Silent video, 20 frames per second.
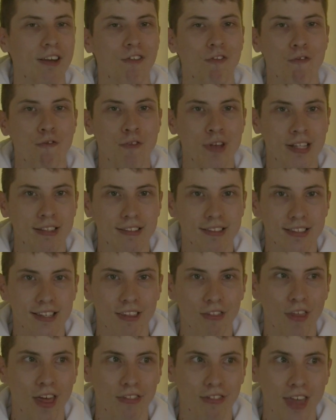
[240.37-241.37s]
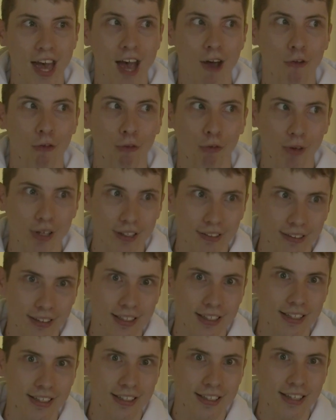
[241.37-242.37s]
convinced that
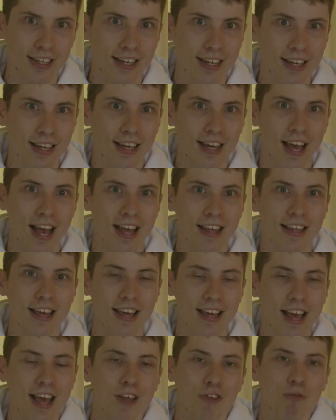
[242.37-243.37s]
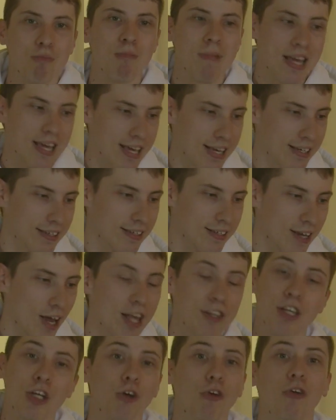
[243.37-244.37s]
really
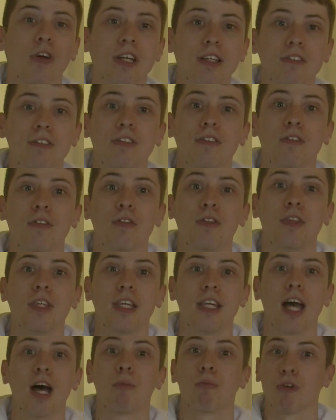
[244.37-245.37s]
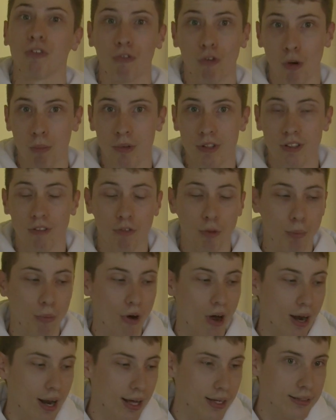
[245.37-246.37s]
has increased the performance of the
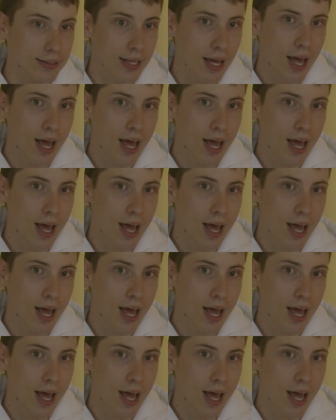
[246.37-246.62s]
product.